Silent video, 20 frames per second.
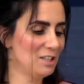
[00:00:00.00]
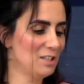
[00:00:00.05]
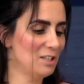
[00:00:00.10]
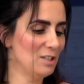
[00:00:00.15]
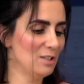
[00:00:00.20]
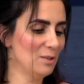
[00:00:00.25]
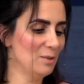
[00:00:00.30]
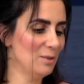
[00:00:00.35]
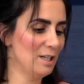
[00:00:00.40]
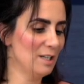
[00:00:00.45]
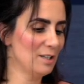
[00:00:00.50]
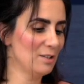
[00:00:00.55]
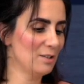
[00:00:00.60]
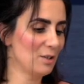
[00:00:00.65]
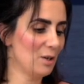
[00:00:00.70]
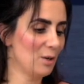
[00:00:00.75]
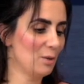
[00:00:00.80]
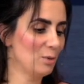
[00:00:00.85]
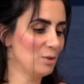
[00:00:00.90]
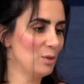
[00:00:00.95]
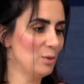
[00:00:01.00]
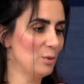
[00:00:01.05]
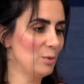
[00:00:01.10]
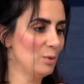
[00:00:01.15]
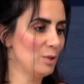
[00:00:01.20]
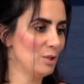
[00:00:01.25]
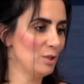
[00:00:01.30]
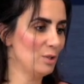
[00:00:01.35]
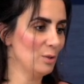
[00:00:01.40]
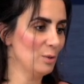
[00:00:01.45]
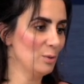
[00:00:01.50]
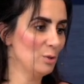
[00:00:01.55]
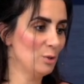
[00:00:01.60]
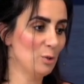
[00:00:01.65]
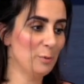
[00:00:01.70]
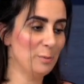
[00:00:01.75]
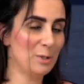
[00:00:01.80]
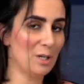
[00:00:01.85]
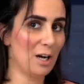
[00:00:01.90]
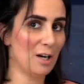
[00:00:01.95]
to do is go to
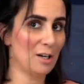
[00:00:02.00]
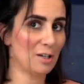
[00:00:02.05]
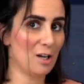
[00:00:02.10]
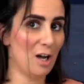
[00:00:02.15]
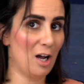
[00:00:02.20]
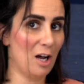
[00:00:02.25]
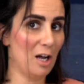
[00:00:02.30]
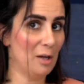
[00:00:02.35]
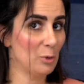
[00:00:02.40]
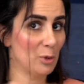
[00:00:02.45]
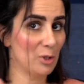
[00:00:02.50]
youtube.com,